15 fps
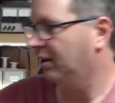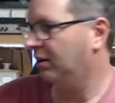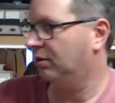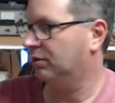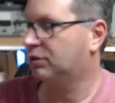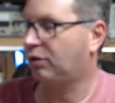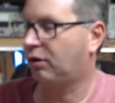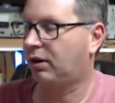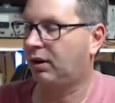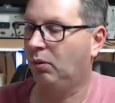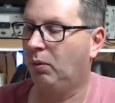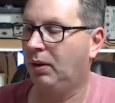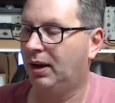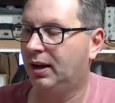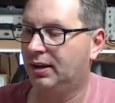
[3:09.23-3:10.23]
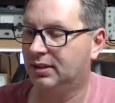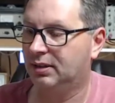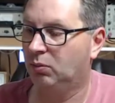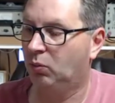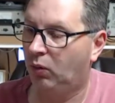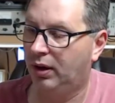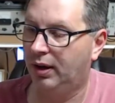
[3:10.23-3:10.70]
circuit-wise
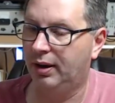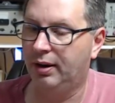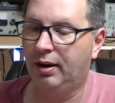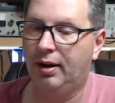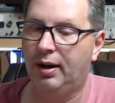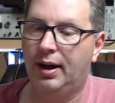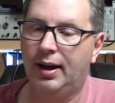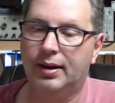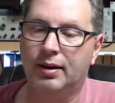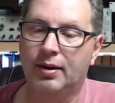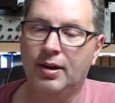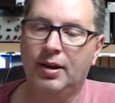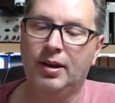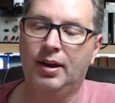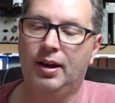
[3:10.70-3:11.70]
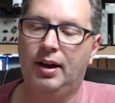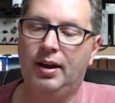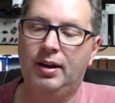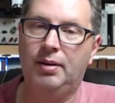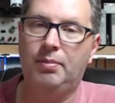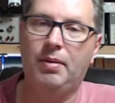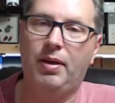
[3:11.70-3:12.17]
and whatnot.
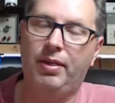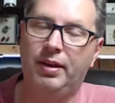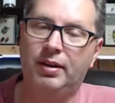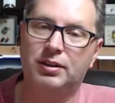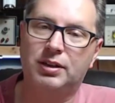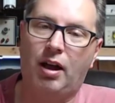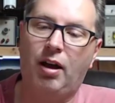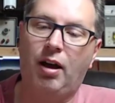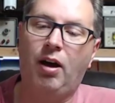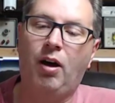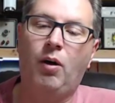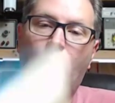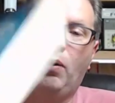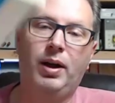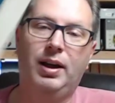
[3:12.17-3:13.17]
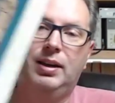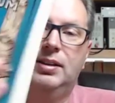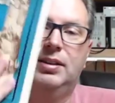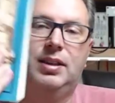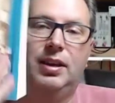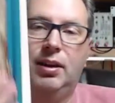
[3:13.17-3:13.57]
There's always the